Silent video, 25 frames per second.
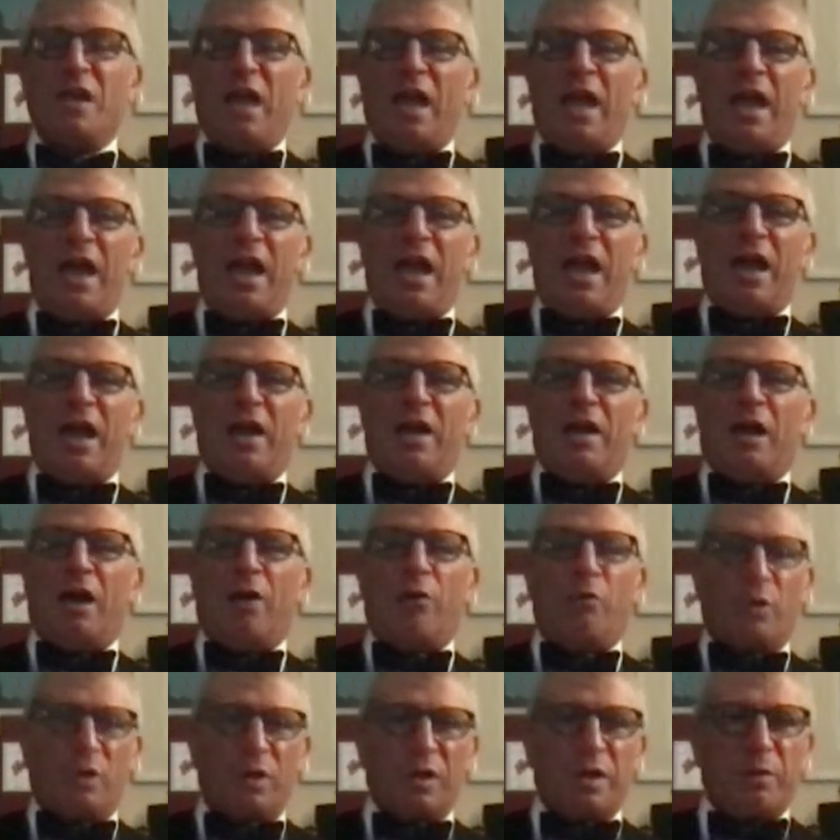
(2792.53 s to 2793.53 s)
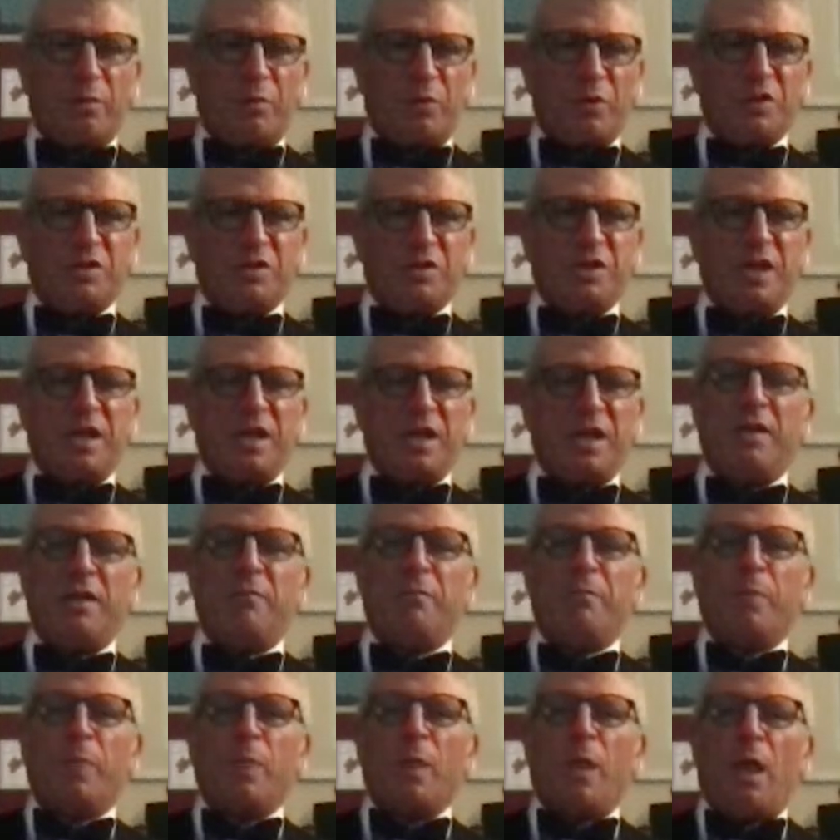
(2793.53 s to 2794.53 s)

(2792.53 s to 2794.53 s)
And I really appreciate it.